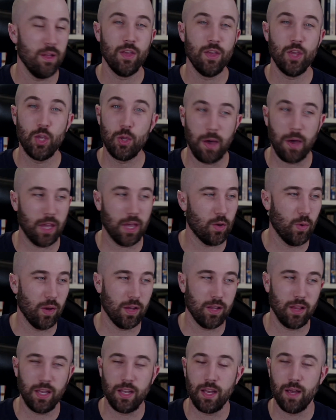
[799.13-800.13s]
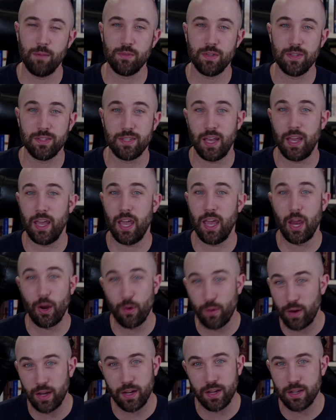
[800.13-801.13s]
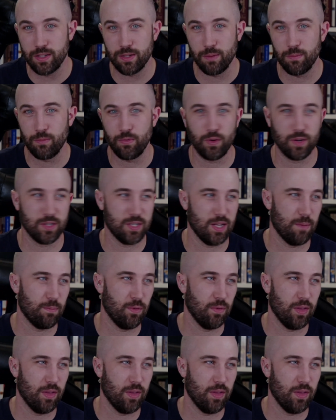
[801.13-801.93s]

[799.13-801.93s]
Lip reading: you might quickly come to say Arianism, for example,